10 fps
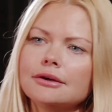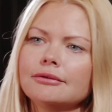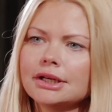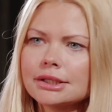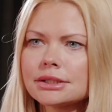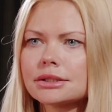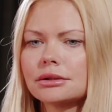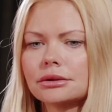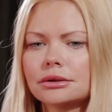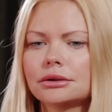events
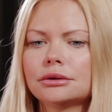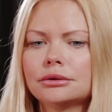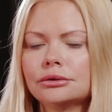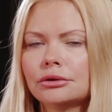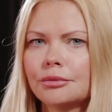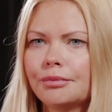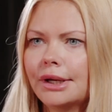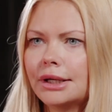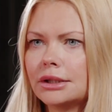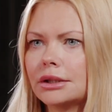you are
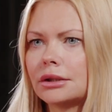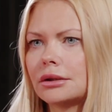planning?